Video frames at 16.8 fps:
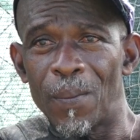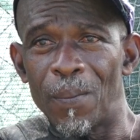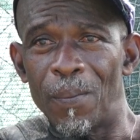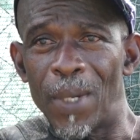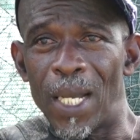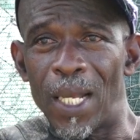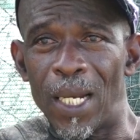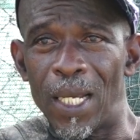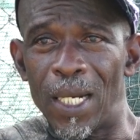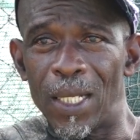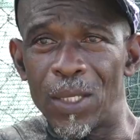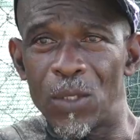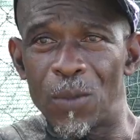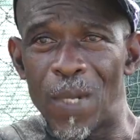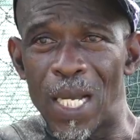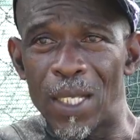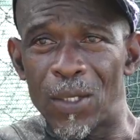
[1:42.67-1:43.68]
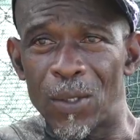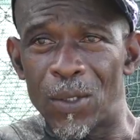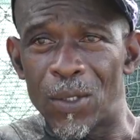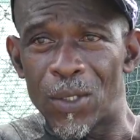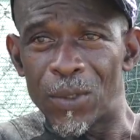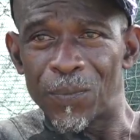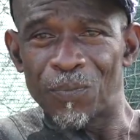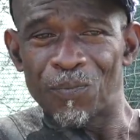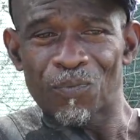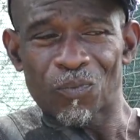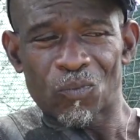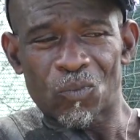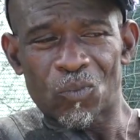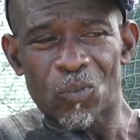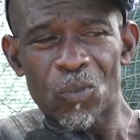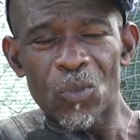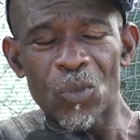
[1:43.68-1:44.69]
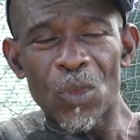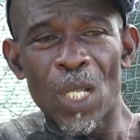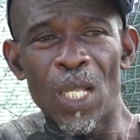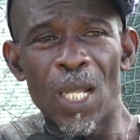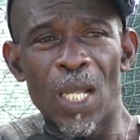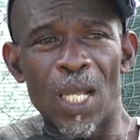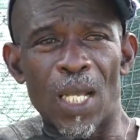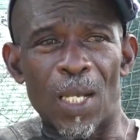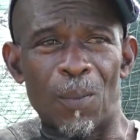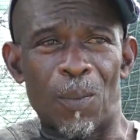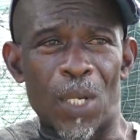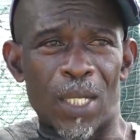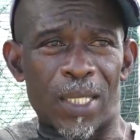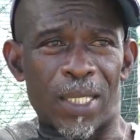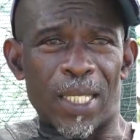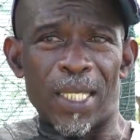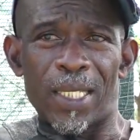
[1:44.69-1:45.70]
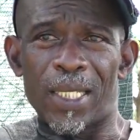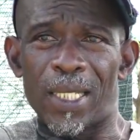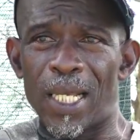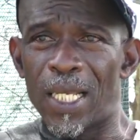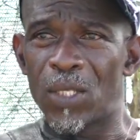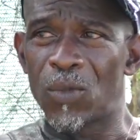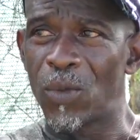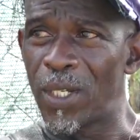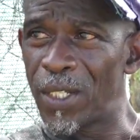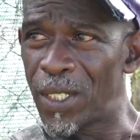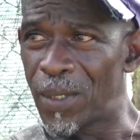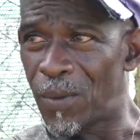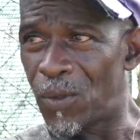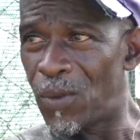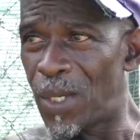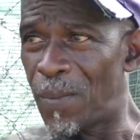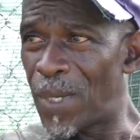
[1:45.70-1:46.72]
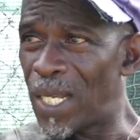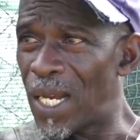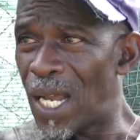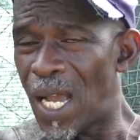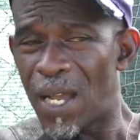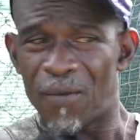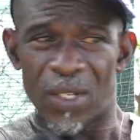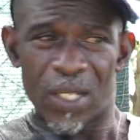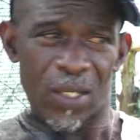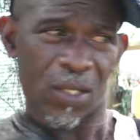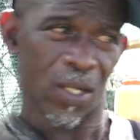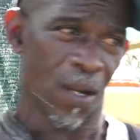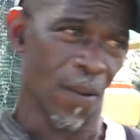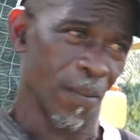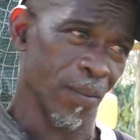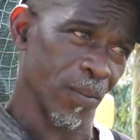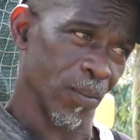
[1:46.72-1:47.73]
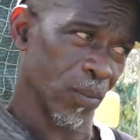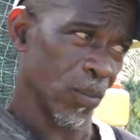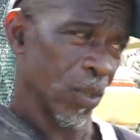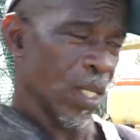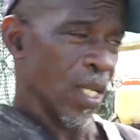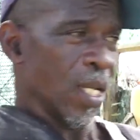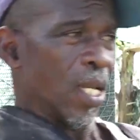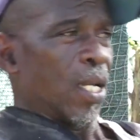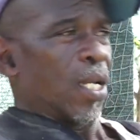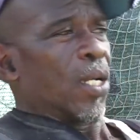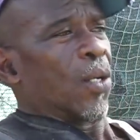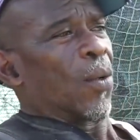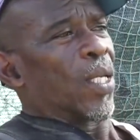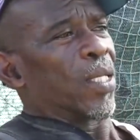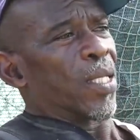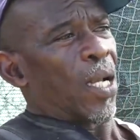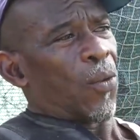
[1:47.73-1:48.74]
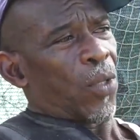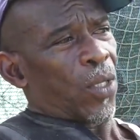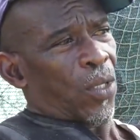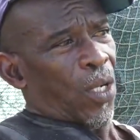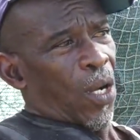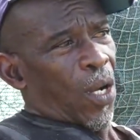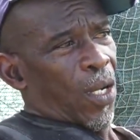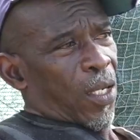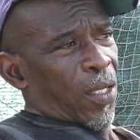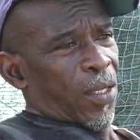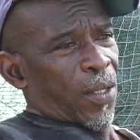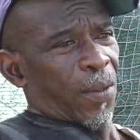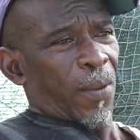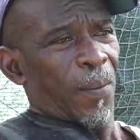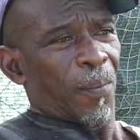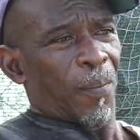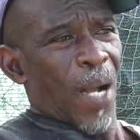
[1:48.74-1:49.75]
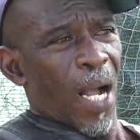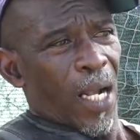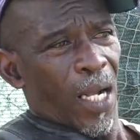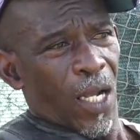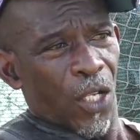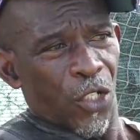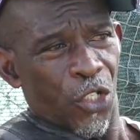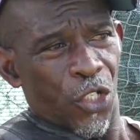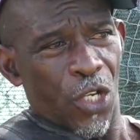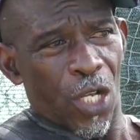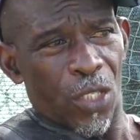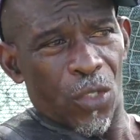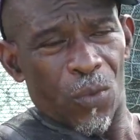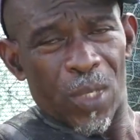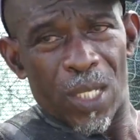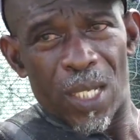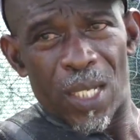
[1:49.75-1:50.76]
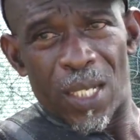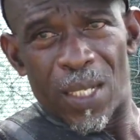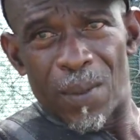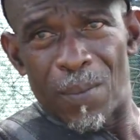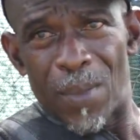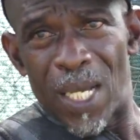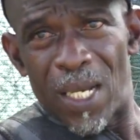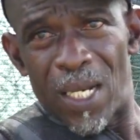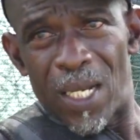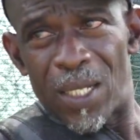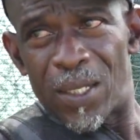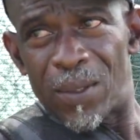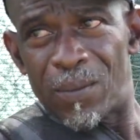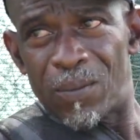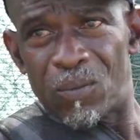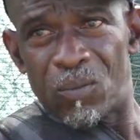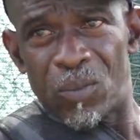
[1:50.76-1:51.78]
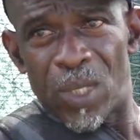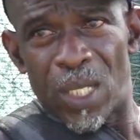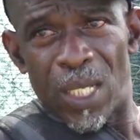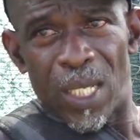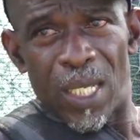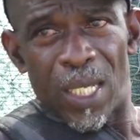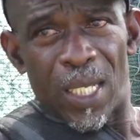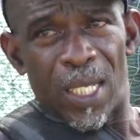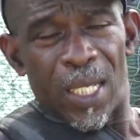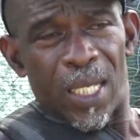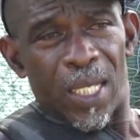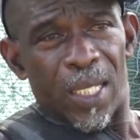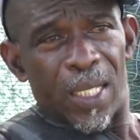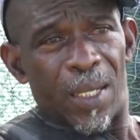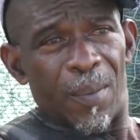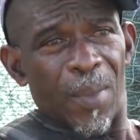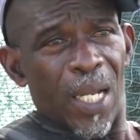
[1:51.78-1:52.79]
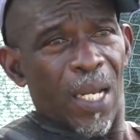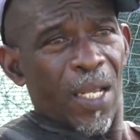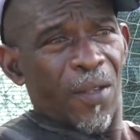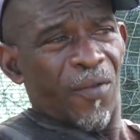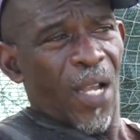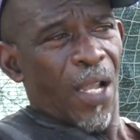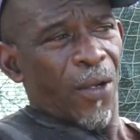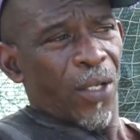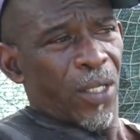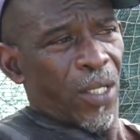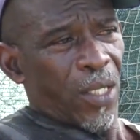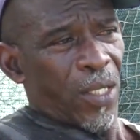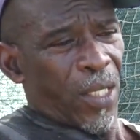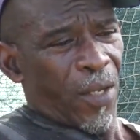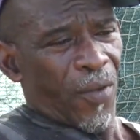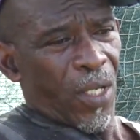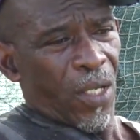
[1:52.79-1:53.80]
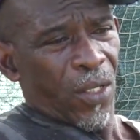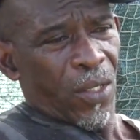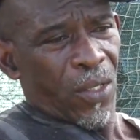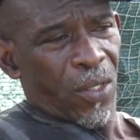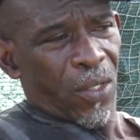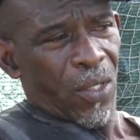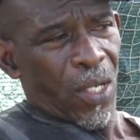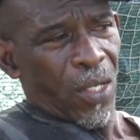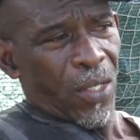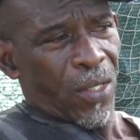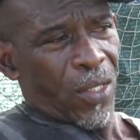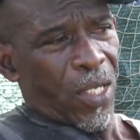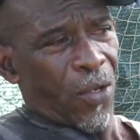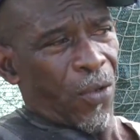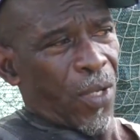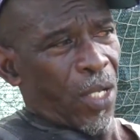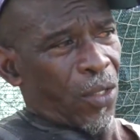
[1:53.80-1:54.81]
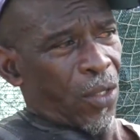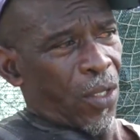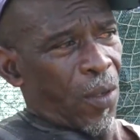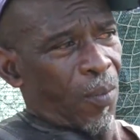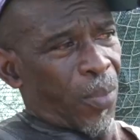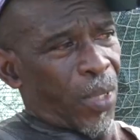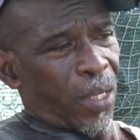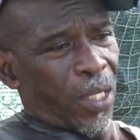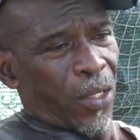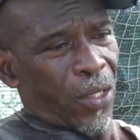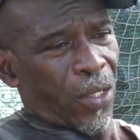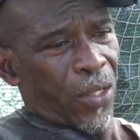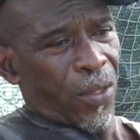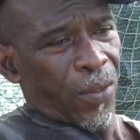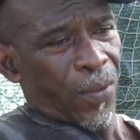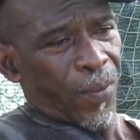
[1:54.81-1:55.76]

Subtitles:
Melon and tomatoes. But these days we've been having some, what I would call bankers shot with the melon. The melon virus is giving us serious competition.